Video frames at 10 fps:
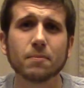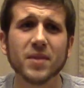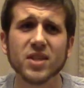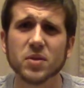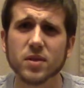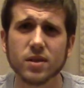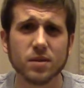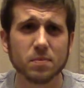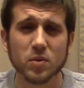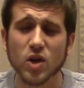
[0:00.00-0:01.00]
His
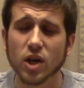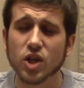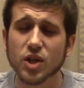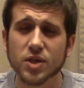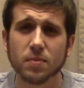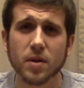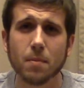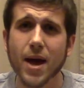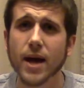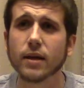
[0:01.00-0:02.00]
production has been
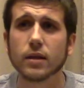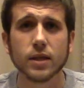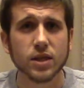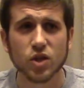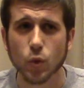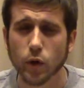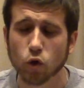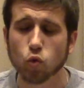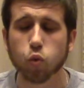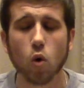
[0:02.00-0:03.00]
immaculate. He's
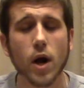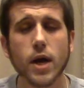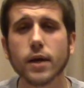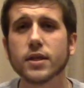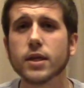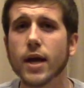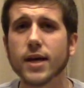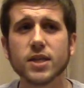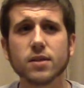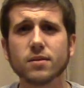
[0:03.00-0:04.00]
doing great. He
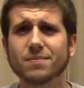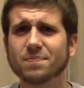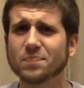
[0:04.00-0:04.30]
hasn't